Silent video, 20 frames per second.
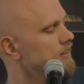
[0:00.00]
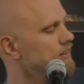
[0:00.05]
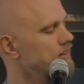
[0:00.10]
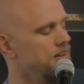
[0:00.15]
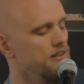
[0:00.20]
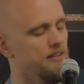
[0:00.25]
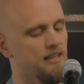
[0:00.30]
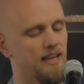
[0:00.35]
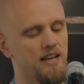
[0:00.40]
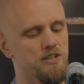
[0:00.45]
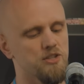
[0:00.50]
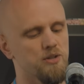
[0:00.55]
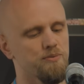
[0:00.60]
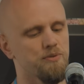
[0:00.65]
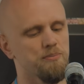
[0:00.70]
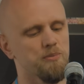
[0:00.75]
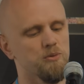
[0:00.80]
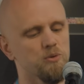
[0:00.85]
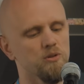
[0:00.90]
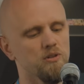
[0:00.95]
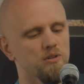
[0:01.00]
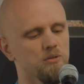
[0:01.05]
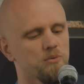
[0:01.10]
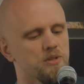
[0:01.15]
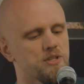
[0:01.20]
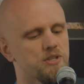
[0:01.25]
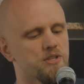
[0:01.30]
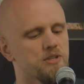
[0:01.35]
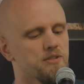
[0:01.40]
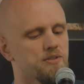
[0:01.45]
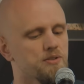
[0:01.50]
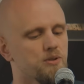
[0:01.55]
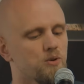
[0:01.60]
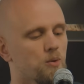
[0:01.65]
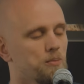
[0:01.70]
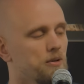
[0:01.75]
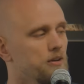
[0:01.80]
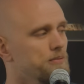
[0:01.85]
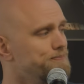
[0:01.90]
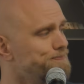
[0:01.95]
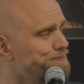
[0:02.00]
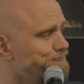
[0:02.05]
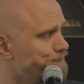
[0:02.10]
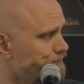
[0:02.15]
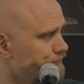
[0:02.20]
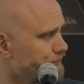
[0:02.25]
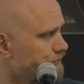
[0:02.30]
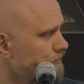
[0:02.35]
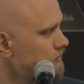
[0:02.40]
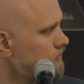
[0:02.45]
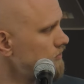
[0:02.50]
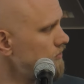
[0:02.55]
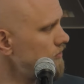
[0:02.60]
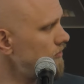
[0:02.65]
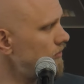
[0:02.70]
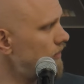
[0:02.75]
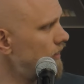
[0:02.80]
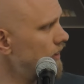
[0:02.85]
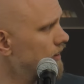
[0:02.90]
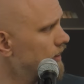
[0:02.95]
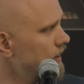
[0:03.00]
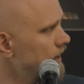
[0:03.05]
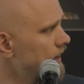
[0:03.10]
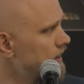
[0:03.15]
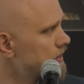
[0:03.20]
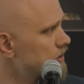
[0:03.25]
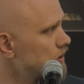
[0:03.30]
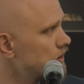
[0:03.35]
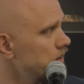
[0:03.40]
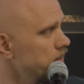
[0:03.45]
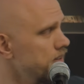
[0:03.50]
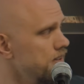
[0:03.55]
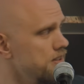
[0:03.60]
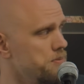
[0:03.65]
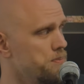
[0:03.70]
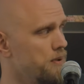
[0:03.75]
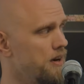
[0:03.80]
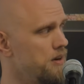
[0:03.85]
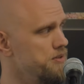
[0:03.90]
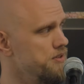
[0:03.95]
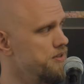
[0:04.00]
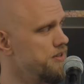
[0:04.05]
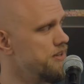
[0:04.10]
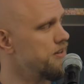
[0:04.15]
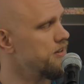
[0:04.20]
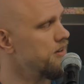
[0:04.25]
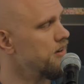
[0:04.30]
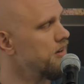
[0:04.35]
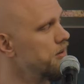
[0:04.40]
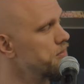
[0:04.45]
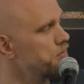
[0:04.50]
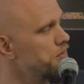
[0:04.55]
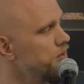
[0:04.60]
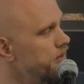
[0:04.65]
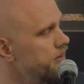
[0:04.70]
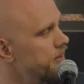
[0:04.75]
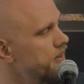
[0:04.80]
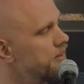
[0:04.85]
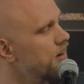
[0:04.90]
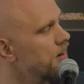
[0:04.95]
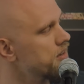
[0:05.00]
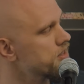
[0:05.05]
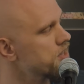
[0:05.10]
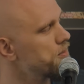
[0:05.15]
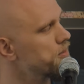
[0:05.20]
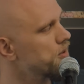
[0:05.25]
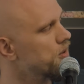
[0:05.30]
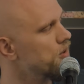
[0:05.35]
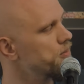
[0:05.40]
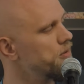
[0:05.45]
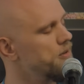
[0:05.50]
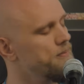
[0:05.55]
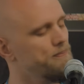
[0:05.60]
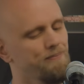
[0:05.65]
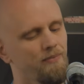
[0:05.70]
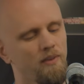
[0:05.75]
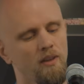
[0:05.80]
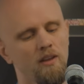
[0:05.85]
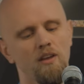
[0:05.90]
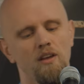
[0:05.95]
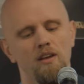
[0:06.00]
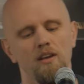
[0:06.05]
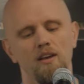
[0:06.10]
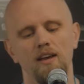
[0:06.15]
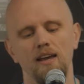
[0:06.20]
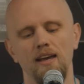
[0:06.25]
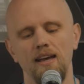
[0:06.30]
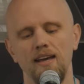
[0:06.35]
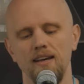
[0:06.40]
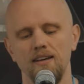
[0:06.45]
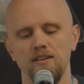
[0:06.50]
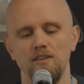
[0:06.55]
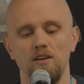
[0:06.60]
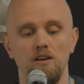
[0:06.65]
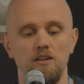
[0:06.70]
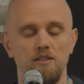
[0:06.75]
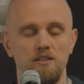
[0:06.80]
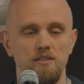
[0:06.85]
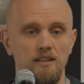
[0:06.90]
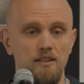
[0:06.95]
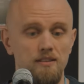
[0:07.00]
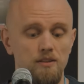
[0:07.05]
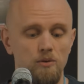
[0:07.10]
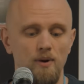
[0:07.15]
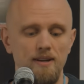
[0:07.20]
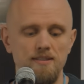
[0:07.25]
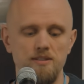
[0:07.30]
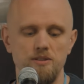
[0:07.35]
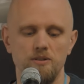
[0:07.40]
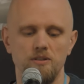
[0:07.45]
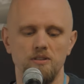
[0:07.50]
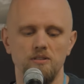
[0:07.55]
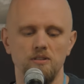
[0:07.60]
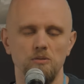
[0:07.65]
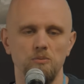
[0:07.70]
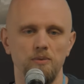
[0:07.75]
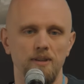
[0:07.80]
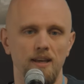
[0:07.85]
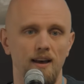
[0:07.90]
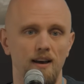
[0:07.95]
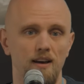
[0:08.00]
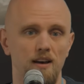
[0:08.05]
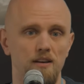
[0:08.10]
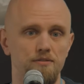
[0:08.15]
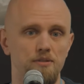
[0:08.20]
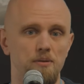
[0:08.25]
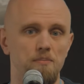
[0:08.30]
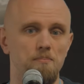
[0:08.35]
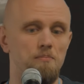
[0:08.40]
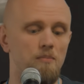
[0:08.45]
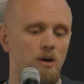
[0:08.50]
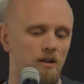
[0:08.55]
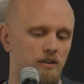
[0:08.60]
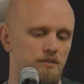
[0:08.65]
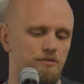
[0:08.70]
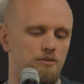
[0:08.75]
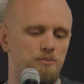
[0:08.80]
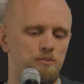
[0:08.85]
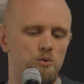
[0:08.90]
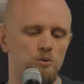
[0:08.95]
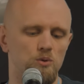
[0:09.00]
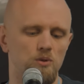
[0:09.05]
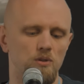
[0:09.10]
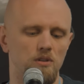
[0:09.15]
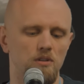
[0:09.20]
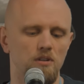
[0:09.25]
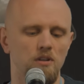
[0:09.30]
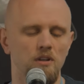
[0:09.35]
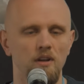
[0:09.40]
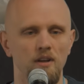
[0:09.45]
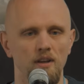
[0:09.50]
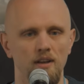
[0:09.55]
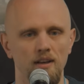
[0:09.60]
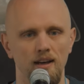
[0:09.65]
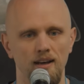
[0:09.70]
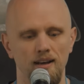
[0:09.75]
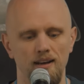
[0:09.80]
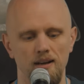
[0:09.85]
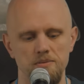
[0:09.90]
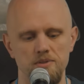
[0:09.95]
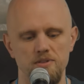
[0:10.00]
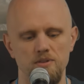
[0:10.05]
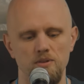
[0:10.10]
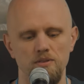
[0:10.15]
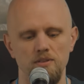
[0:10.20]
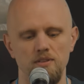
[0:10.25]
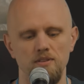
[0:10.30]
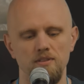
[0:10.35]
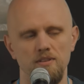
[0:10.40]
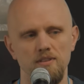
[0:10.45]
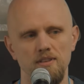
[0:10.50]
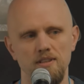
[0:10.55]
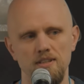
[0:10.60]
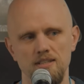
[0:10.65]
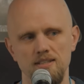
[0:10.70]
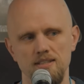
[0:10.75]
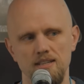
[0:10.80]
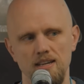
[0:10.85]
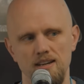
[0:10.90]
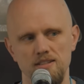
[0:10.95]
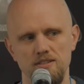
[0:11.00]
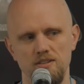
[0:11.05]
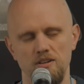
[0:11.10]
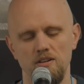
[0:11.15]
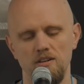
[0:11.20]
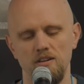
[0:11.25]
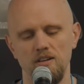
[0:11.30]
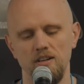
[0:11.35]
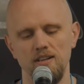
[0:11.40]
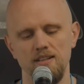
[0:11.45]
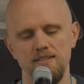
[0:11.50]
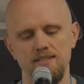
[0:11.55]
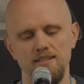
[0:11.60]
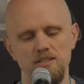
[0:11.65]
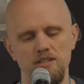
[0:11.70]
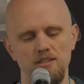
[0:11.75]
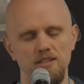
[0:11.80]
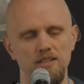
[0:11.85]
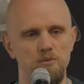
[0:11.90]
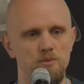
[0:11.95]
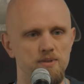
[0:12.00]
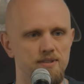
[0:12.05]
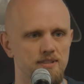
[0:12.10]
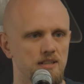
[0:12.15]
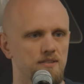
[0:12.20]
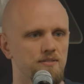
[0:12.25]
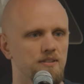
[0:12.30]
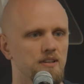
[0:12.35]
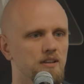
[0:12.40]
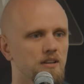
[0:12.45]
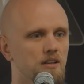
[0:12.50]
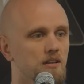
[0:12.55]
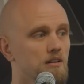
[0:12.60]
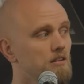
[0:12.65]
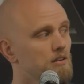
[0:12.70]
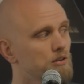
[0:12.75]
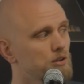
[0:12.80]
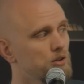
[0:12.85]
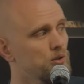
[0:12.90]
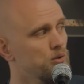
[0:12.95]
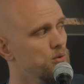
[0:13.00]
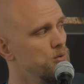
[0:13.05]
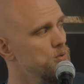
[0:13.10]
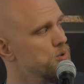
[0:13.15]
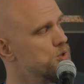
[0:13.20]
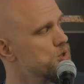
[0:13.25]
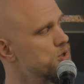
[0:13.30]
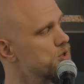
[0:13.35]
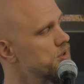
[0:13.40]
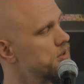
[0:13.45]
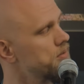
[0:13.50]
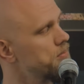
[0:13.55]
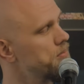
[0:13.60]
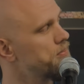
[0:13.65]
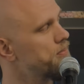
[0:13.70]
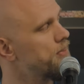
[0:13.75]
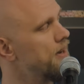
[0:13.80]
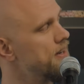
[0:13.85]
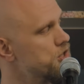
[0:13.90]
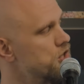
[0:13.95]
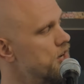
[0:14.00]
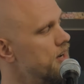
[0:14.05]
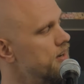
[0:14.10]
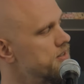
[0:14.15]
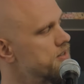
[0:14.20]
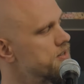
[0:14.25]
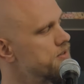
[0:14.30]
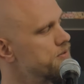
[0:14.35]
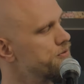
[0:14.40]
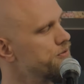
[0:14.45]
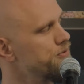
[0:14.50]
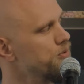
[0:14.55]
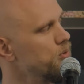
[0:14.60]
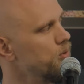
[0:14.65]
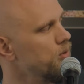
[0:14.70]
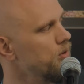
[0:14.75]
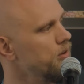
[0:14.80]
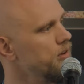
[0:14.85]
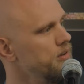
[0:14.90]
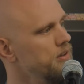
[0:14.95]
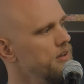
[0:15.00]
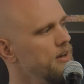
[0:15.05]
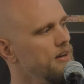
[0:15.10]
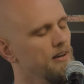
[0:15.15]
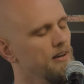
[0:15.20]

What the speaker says: the engine from Google, which is Chromium. And all of these browsers here are building on top of Chromium. And in the right circle, we have money from Google. So these guys are essentially receiving huge paychecks for